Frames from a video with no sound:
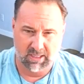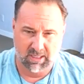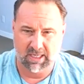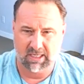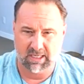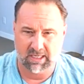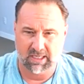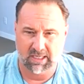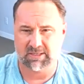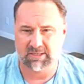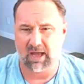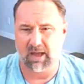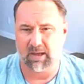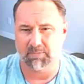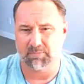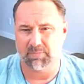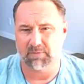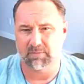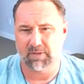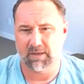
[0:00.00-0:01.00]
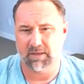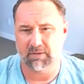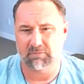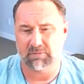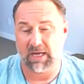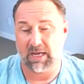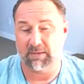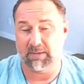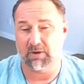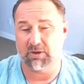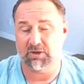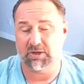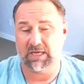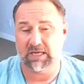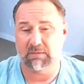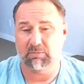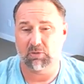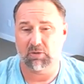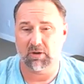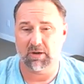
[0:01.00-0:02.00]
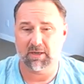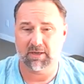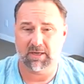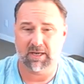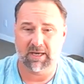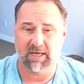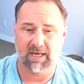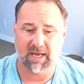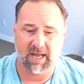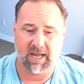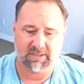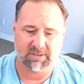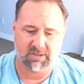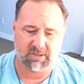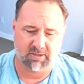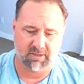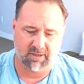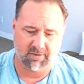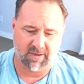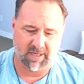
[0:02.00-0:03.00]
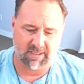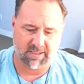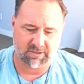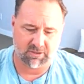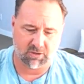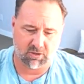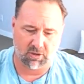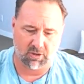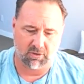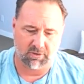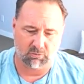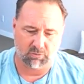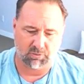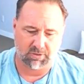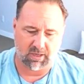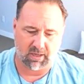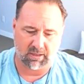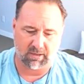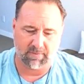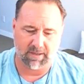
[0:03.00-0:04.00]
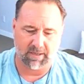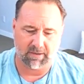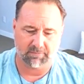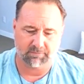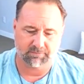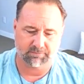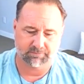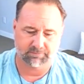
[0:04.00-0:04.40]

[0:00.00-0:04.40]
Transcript: hit stop type it on your keyboard and hit enter, and that's a card that we'll talk about.